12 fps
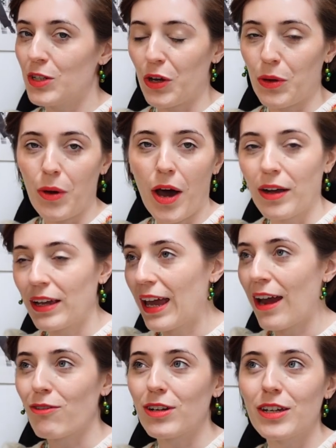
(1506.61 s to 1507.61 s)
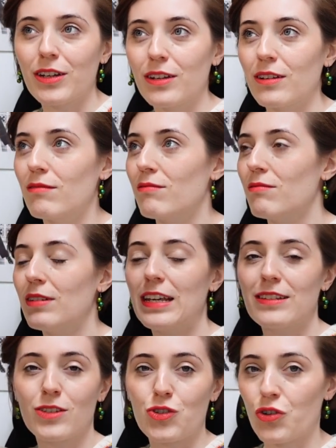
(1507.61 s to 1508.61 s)
you know, Hungarian,
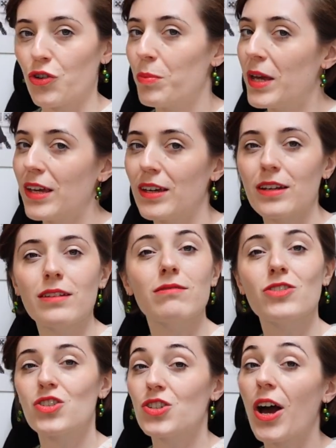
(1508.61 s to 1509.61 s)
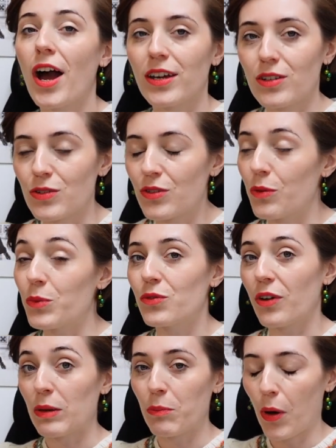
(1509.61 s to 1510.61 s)
Eastern European style that was
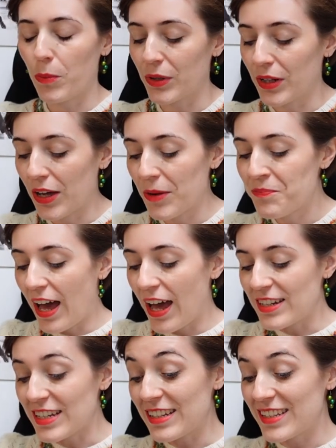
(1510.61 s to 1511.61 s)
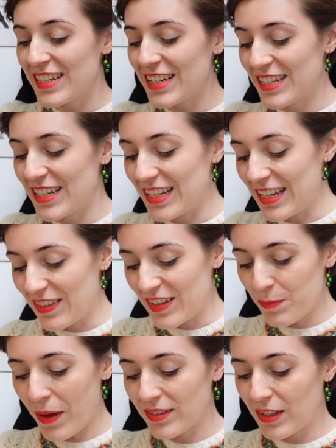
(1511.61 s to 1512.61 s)
very popular. And it's knitted in
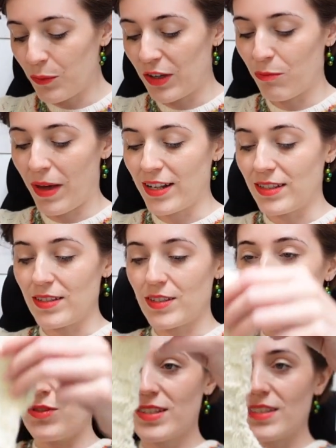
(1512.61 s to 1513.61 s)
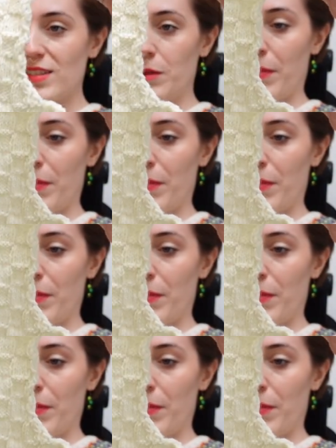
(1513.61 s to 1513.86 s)
this basket weave pattern. So this is the